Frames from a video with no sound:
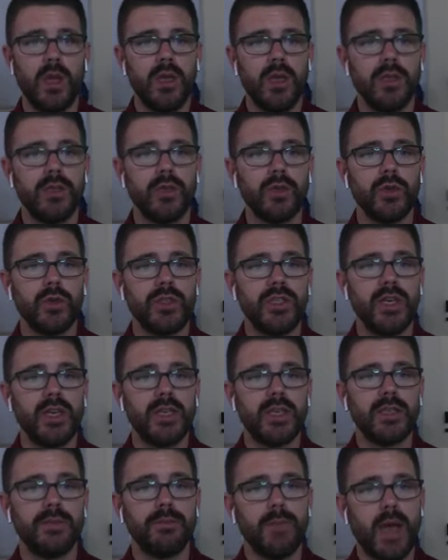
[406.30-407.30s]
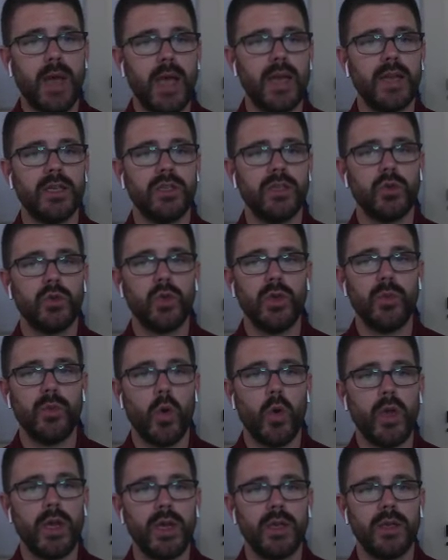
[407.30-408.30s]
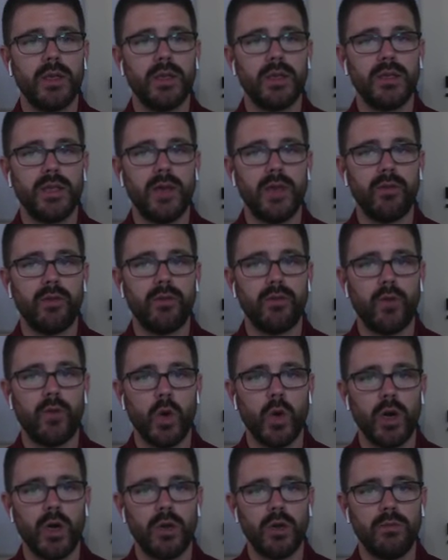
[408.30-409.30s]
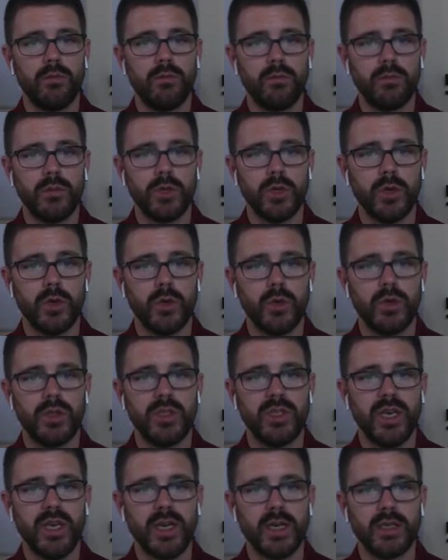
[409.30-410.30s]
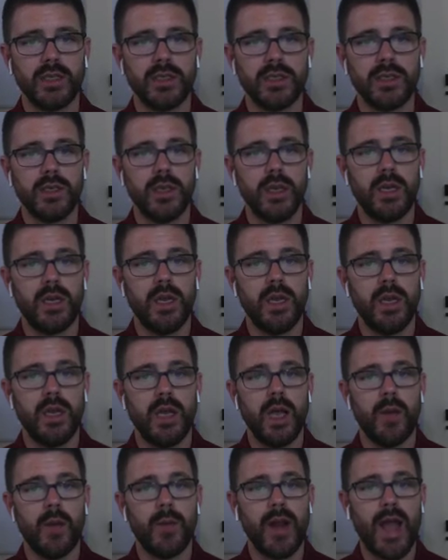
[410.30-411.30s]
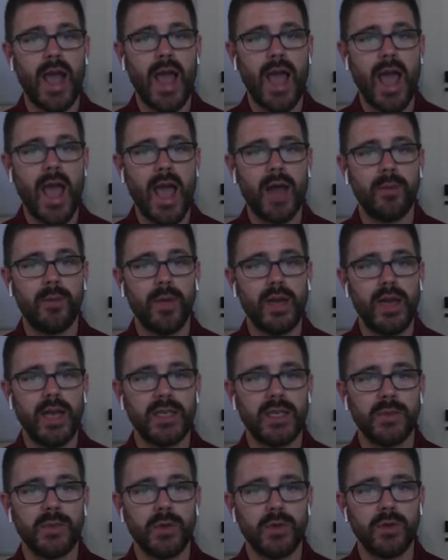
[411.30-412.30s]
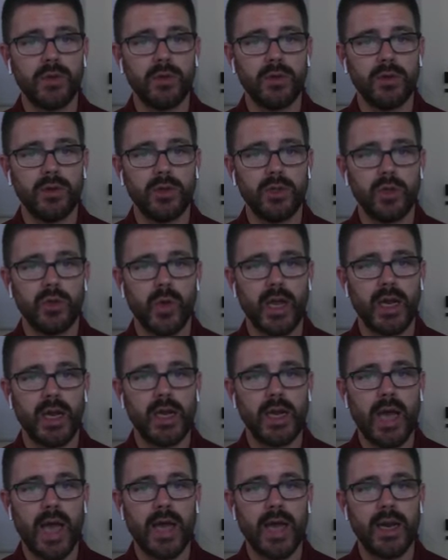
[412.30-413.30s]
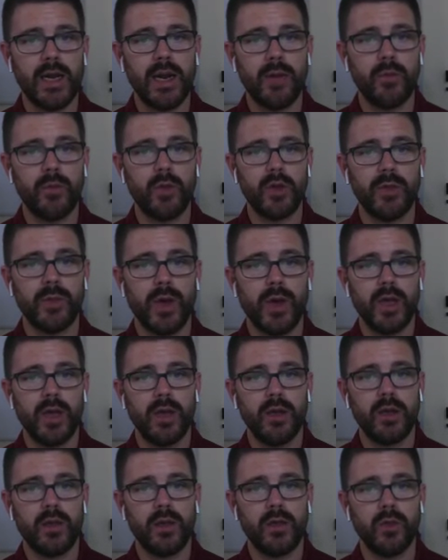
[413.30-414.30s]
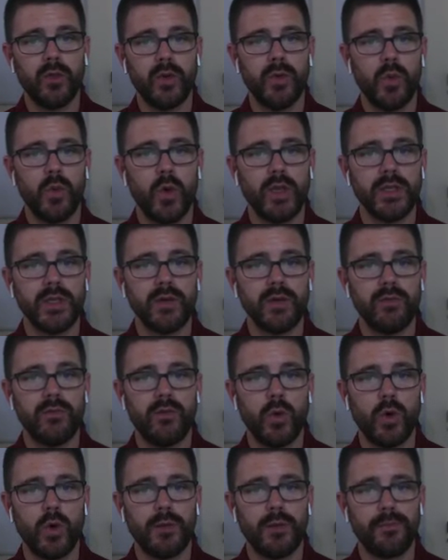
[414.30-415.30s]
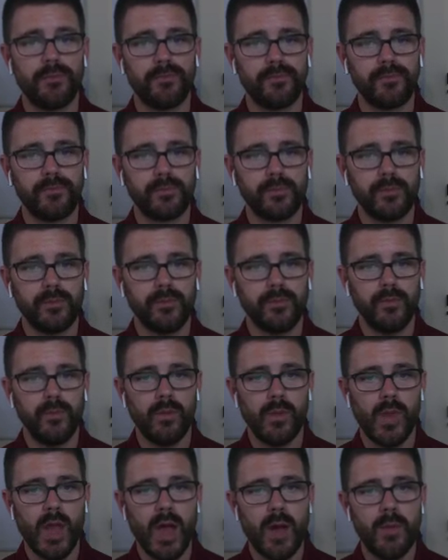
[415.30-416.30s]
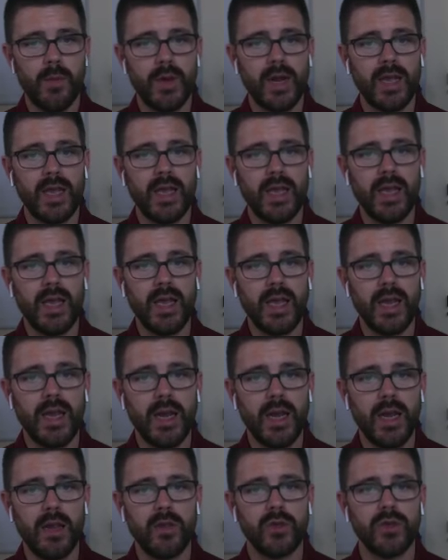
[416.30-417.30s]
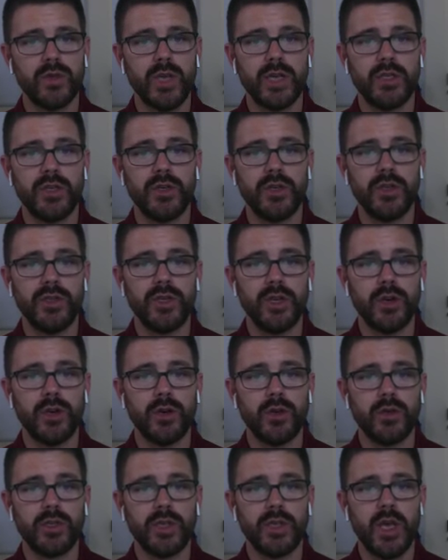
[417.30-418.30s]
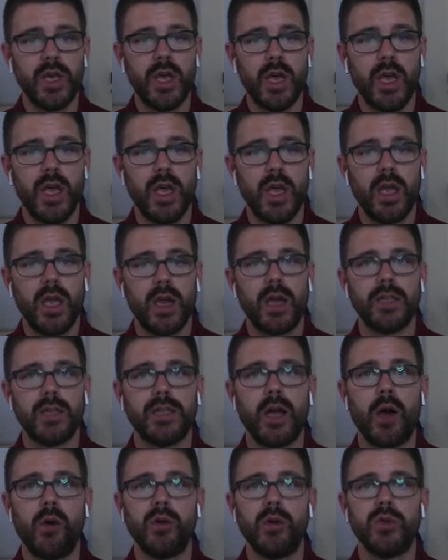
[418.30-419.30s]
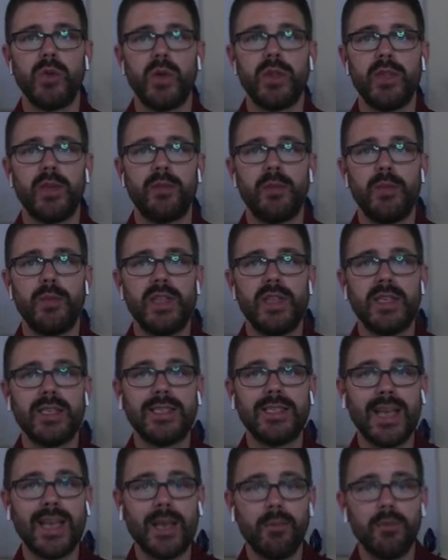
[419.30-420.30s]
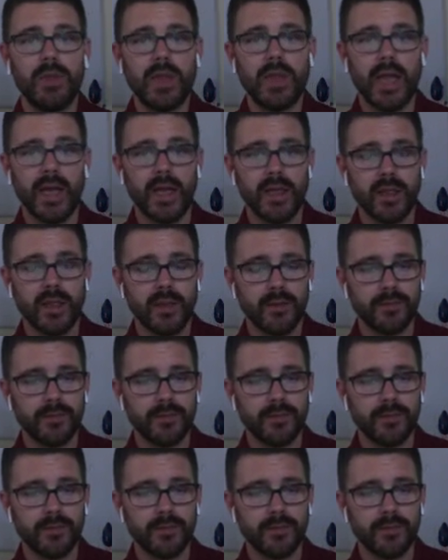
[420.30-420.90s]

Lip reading: So 6 minus 3.74. So 6, I'm going to add my decimal so I can line it up with my 3.74. I'm going to kick in those extra zeros because I always want them to be the same length.